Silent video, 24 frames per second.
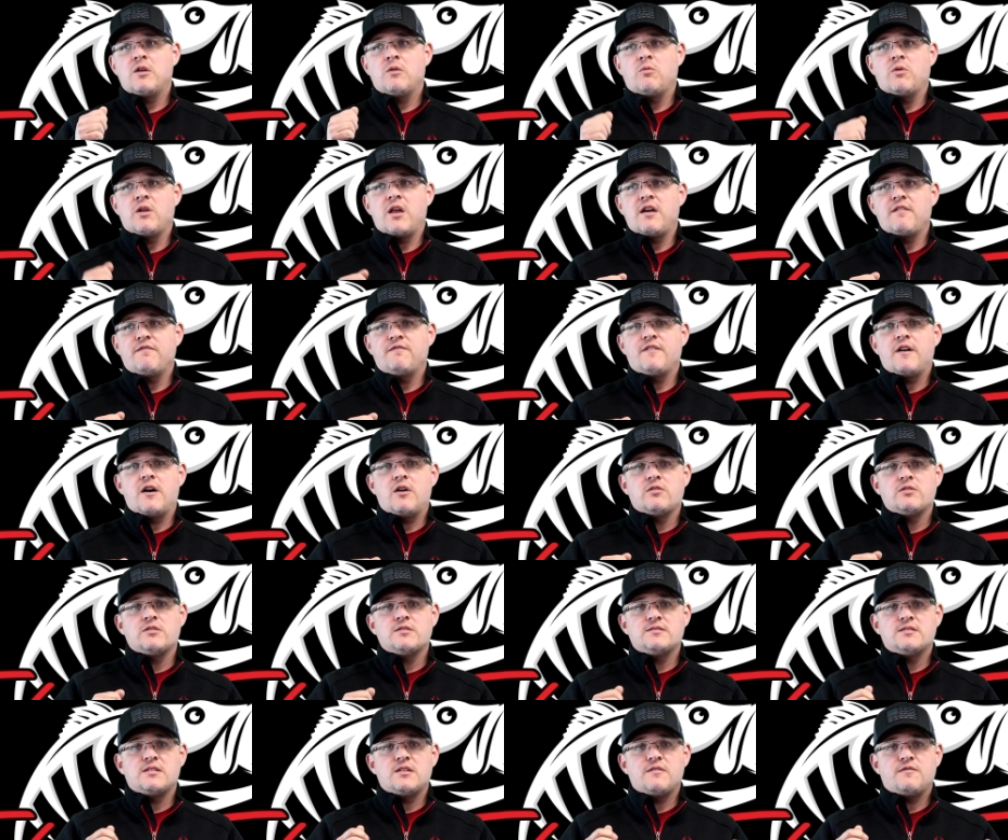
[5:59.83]
What I
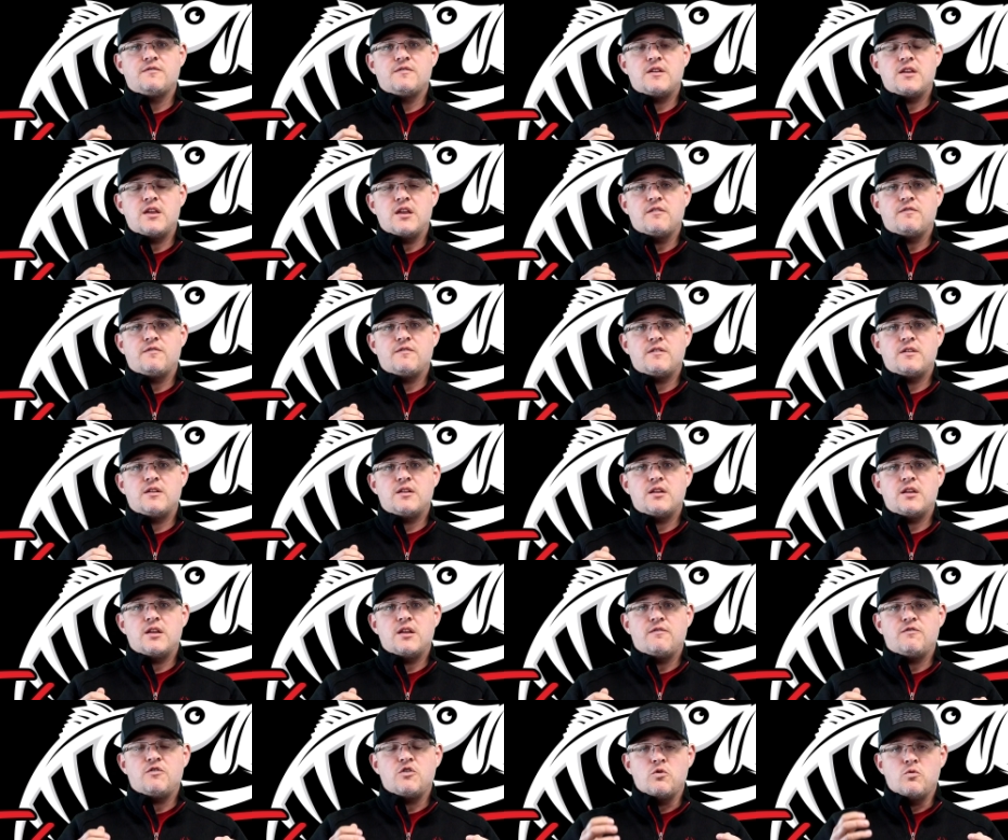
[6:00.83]
found is if
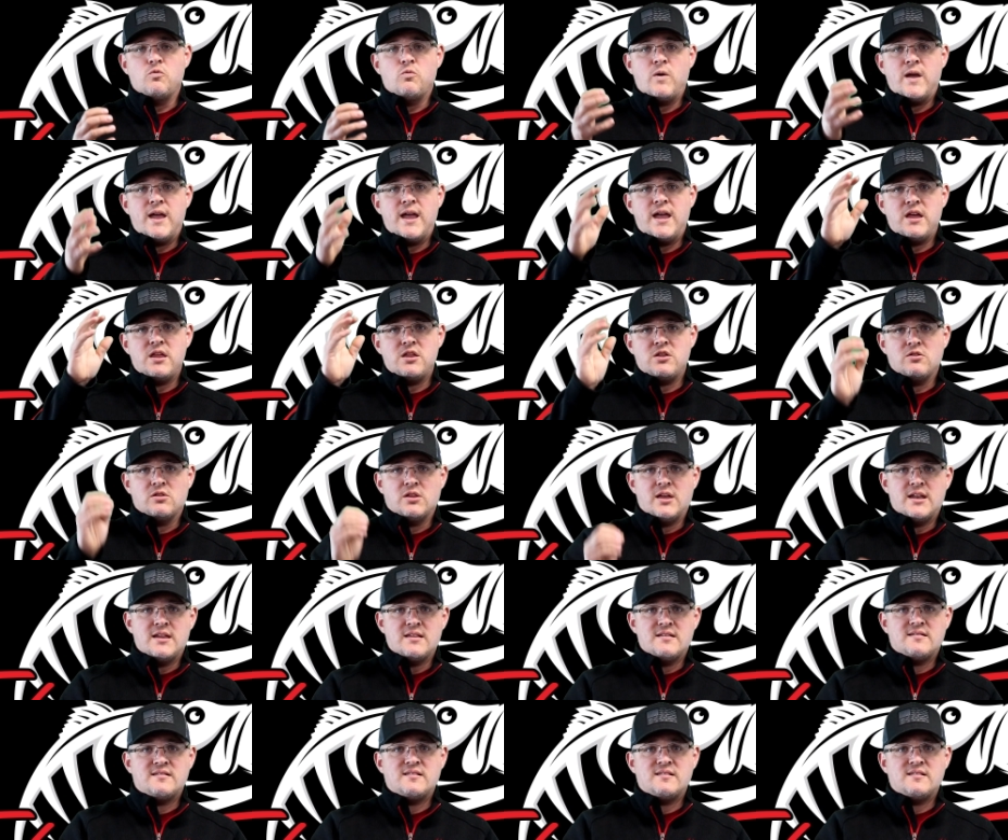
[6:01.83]
you wait, you let it